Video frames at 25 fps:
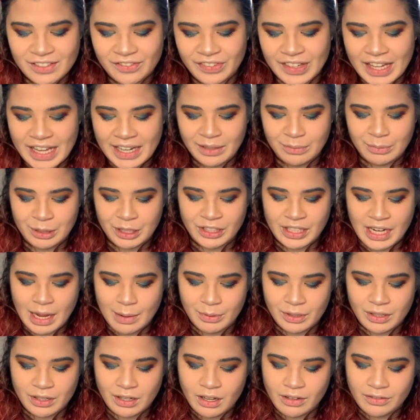Vladimir
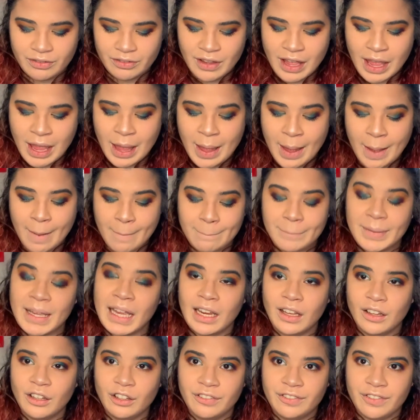Nabokov,
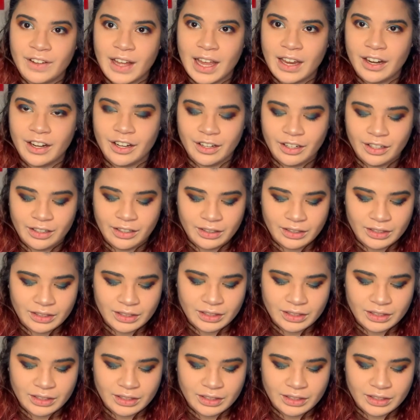Pale Fire.